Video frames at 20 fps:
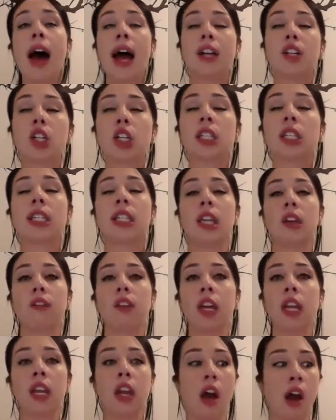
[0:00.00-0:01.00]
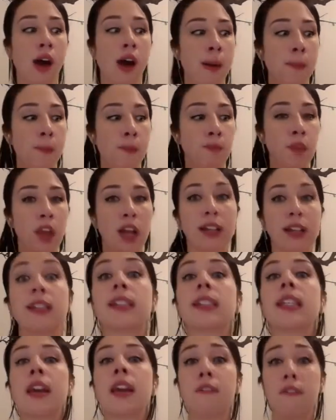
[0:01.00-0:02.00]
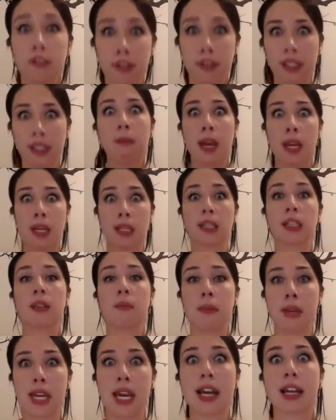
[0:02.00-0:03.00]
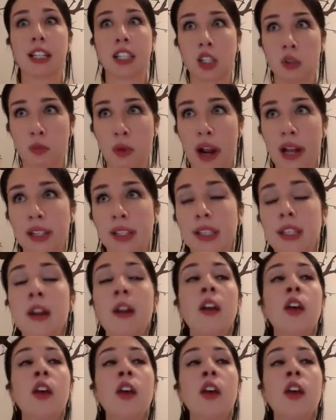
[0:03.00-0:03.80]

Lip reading: and just give it a safe space to be expressed.